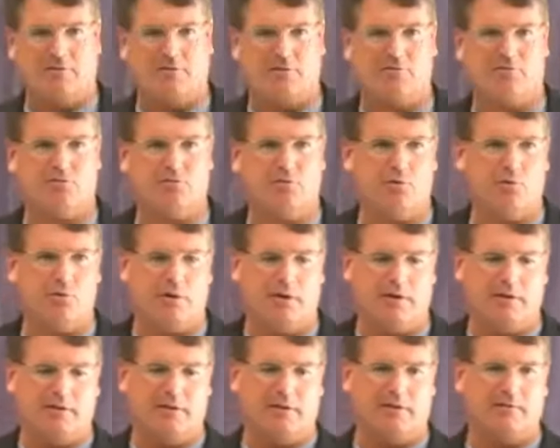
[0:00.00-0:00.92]
there's a
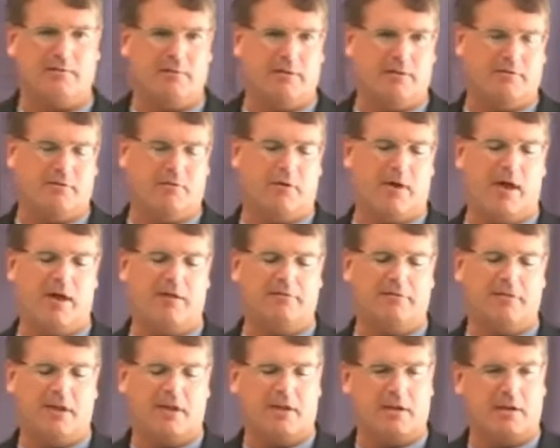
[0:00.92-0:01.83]
story that if you
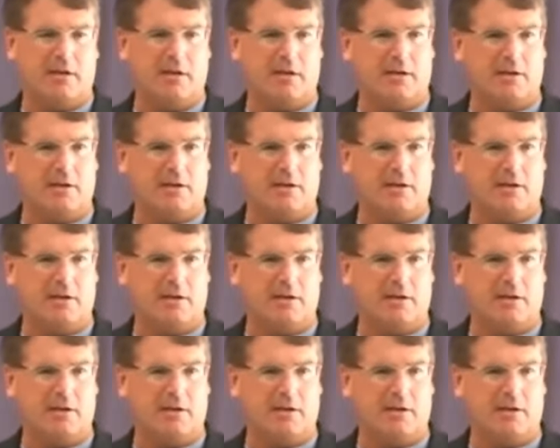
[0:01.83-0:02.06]
have taken an